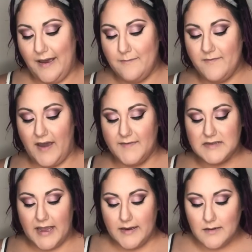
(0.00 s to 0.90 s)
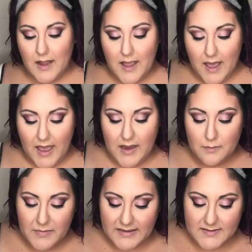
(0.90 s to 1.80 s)
M510
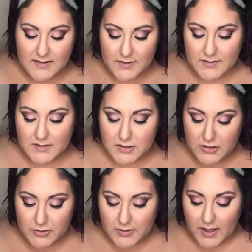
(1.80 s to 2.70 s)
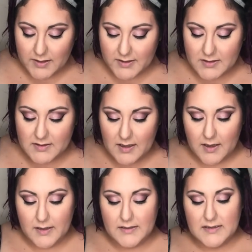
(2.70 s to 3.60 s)
and mix those two colors
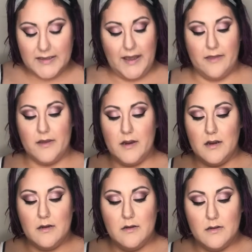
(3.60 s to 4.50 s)
together.